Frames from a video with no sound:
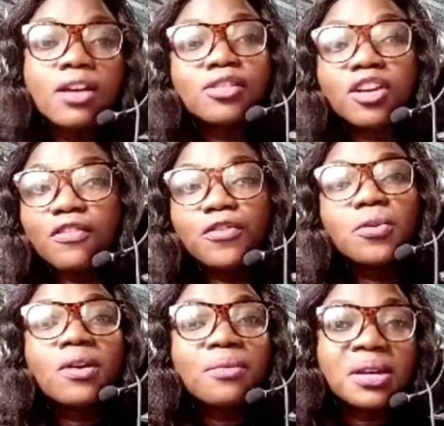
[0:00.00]
So if
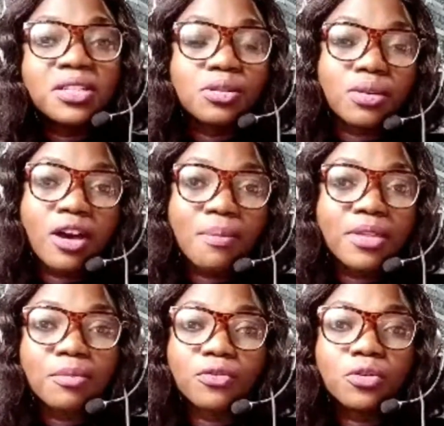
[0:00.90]
you are ready to help
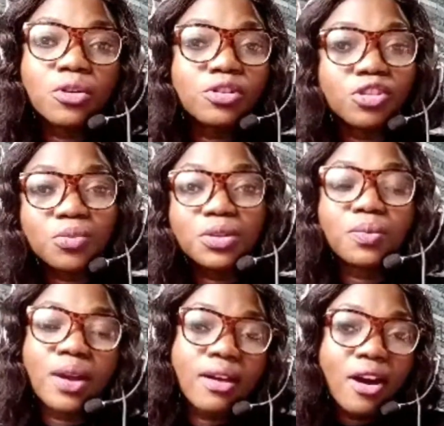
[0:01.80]
them, of course you would
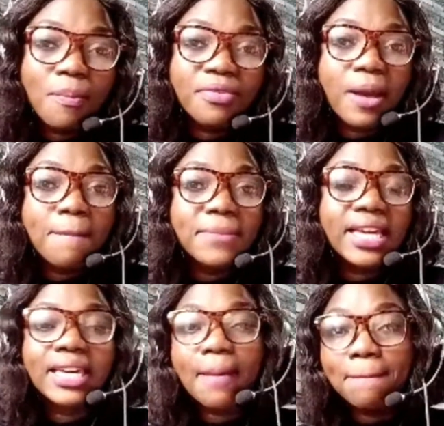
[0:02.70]
help them
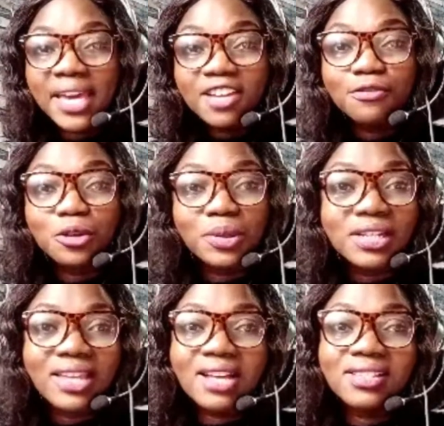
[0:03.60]
and get paid for
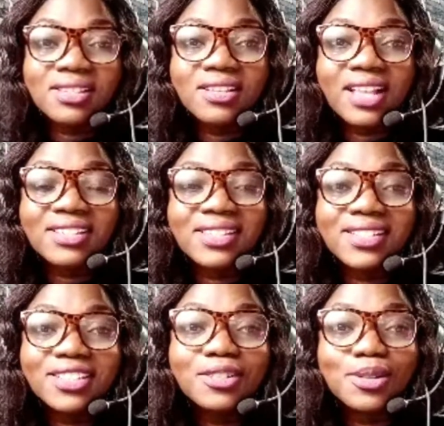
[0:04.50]
it. That's
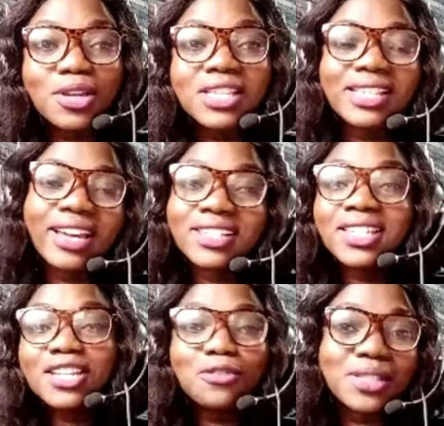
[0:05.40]
the deal. So it's like a
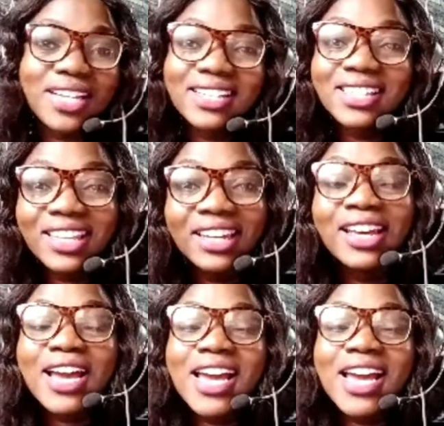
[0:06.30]
tit for tat thing.